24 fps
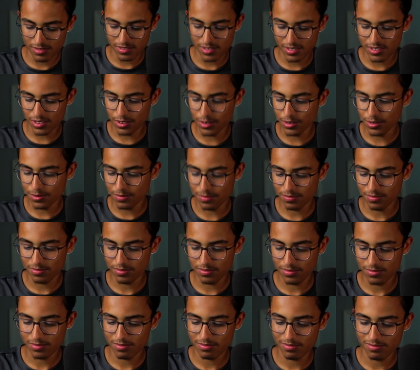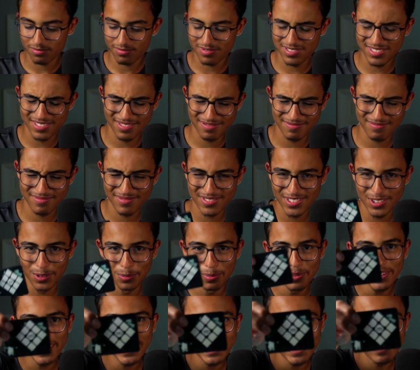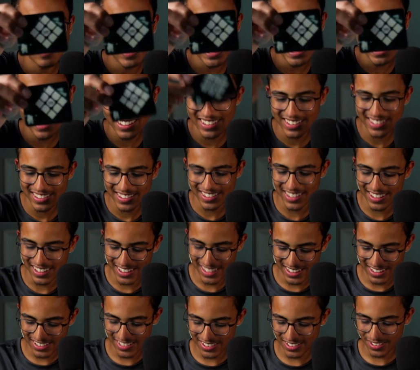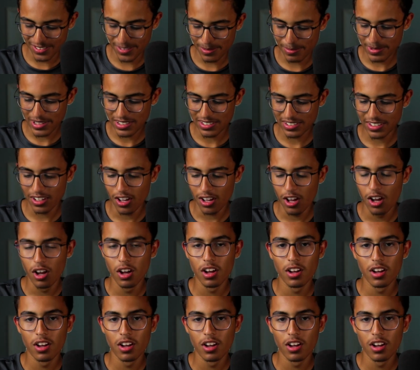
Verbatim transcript: So, so pretty, man. So amazing.